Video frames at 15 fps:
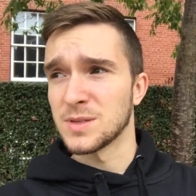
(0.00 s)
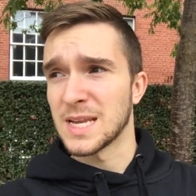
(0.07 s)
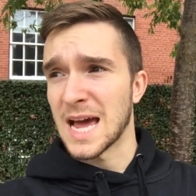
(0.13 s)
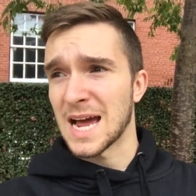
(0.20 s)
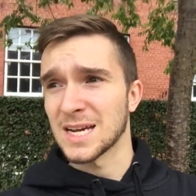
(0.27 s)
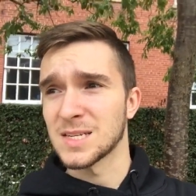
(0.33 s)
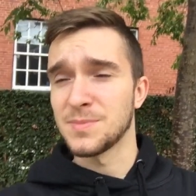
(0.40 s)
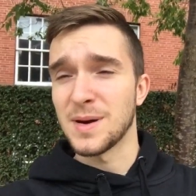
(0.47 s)

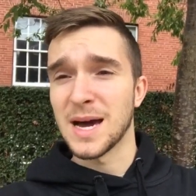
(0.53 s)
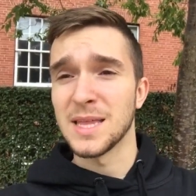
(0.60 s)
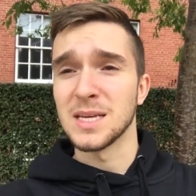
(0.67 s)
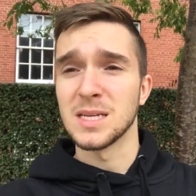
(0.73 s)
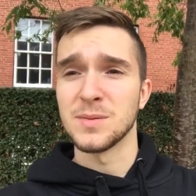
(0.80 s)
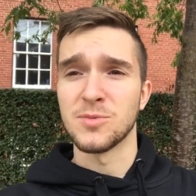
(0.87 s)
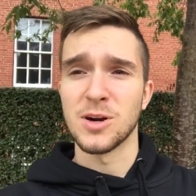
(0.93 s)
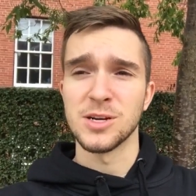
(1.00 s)
taxed by the
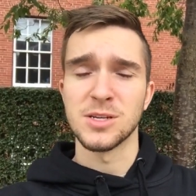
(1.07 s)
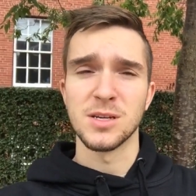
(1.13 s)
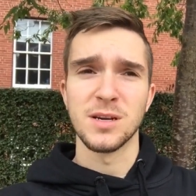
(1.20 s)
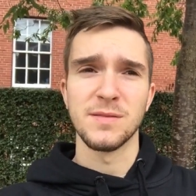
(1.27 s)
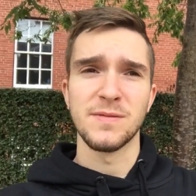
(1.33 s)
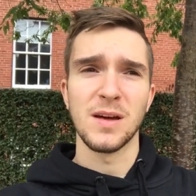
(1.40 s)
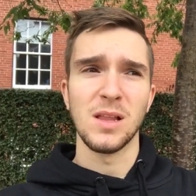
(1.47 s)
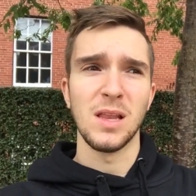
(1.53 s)
depression,
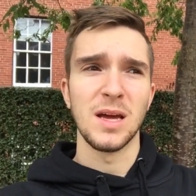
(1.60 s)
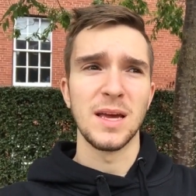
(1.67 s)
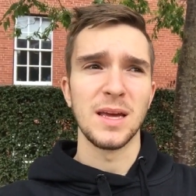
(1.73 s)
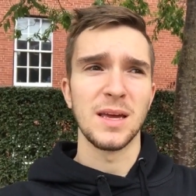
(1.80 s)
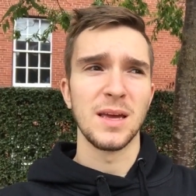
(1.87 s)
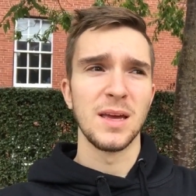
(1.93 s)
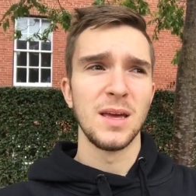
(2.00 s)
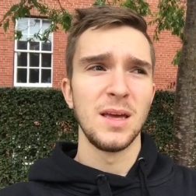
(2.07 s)
I felt
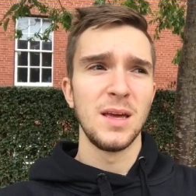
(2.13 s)
like,